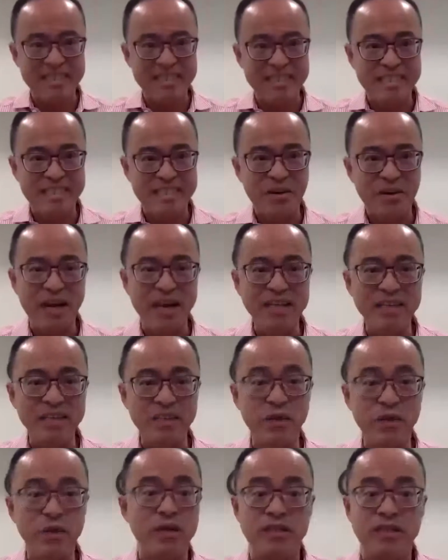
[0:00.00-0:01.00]
Okay,
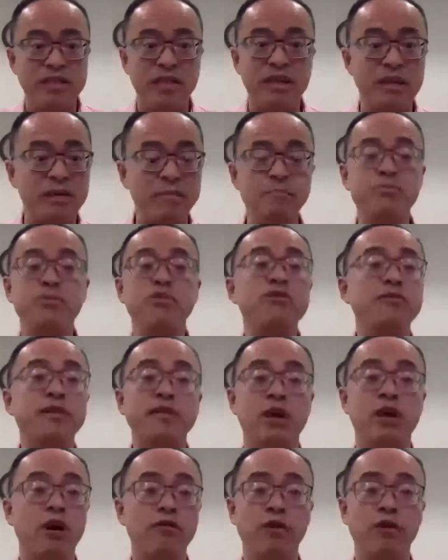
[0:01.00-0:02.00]
so it's
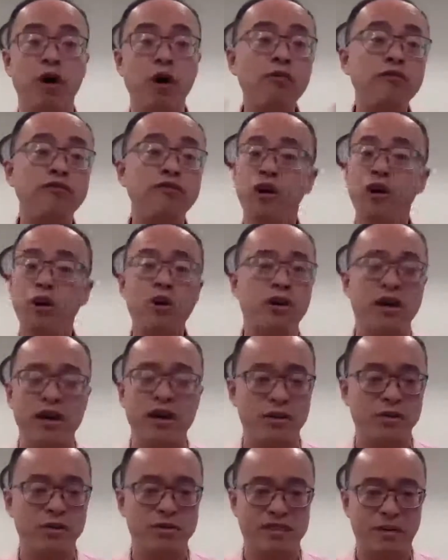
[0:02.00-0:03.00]
improvement of overall
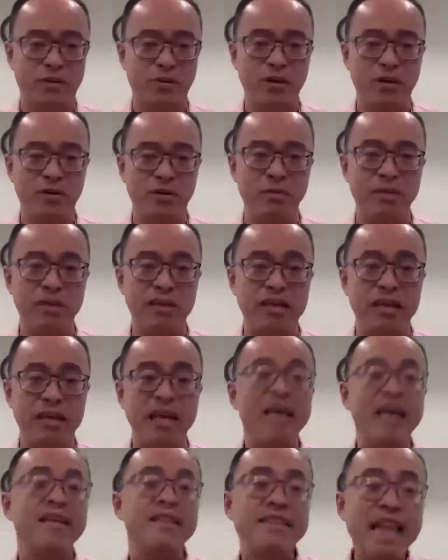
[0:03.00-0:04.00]
health and well-being.
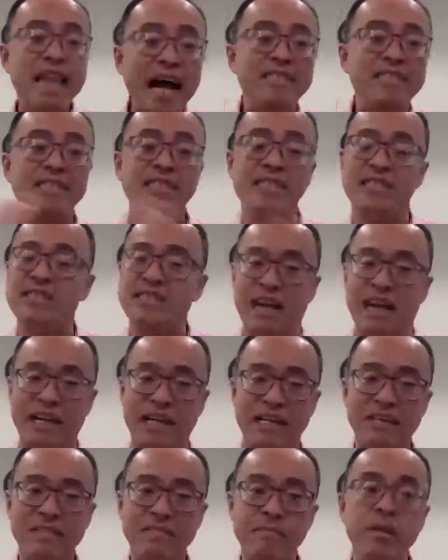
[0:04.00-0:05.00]
That's
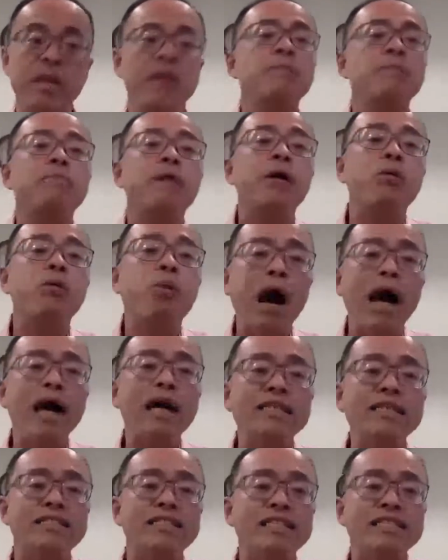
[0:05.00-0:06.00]
exciting. But why
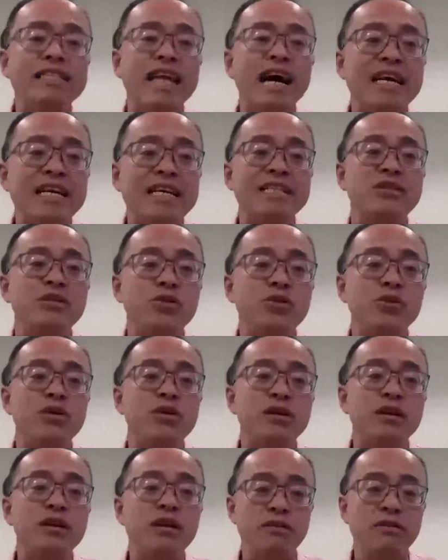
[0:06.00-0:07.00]
is it not in
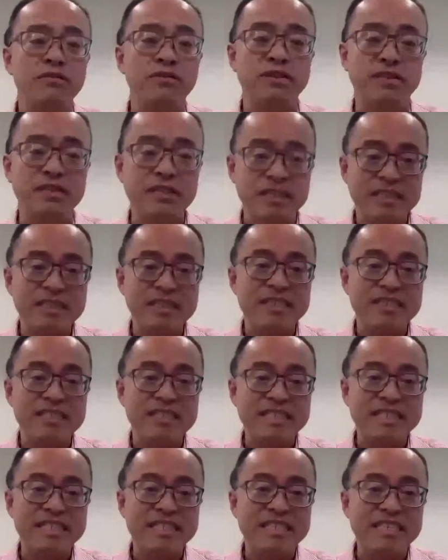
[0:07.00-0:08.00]
your office?
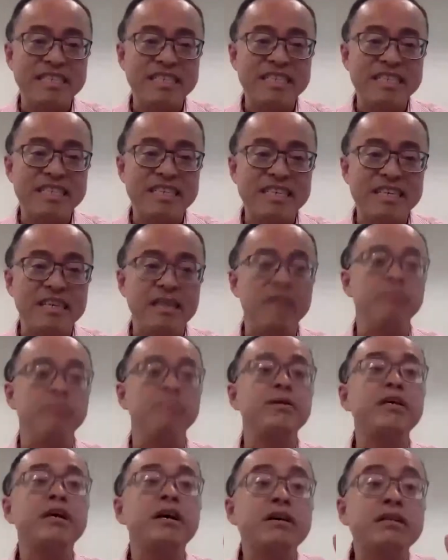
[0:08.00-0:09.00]

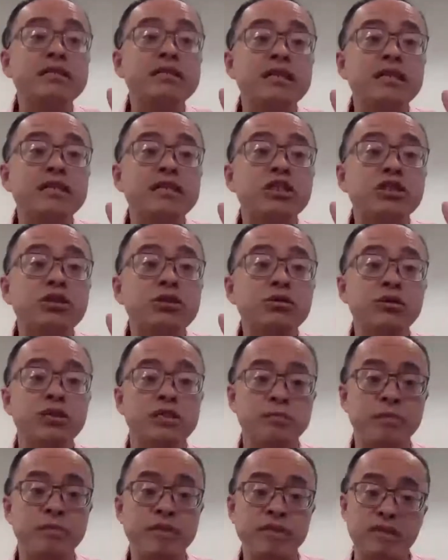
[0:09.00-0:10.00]
Because it's too
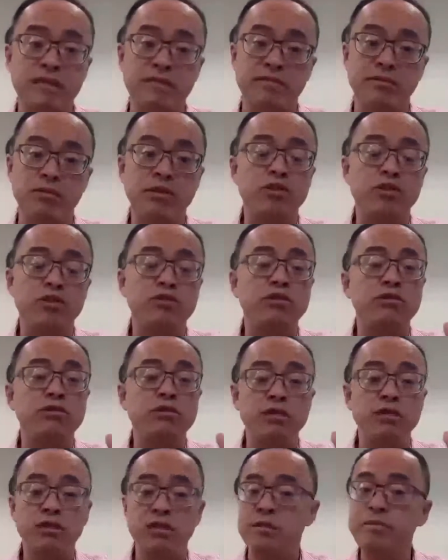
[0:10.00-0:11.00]
expensive to
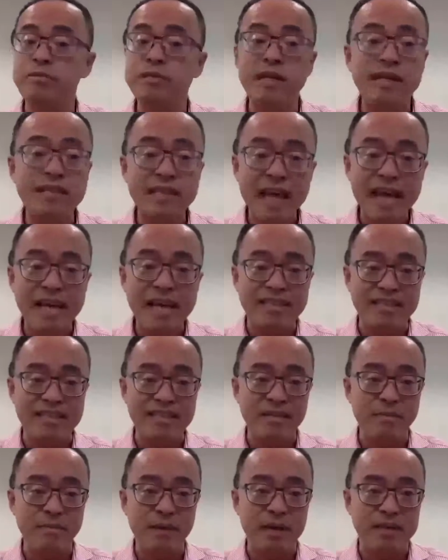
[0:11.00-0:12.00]
introduce systems like that
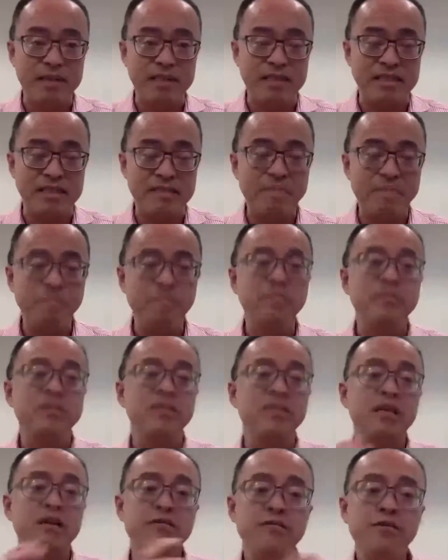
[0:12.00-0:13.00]
in the past.
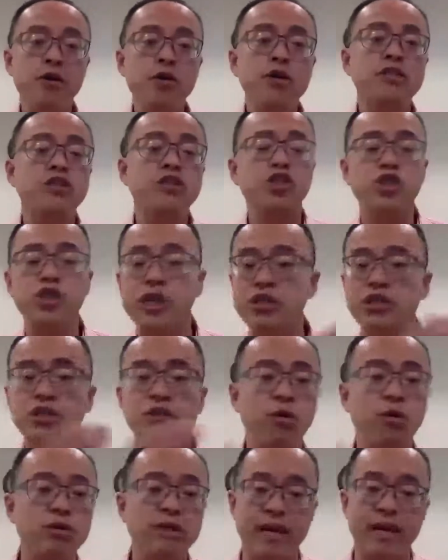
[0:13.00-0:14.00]
InFocus changed
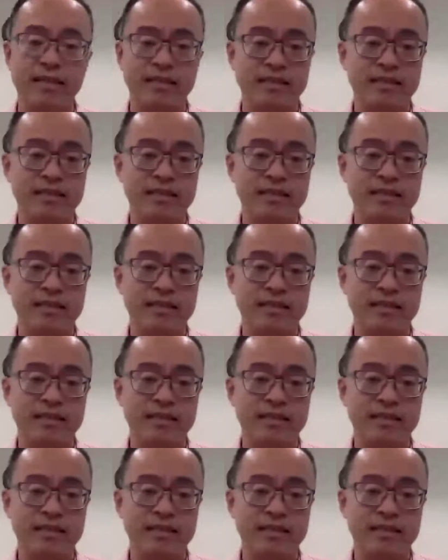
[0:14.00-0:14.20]
all that.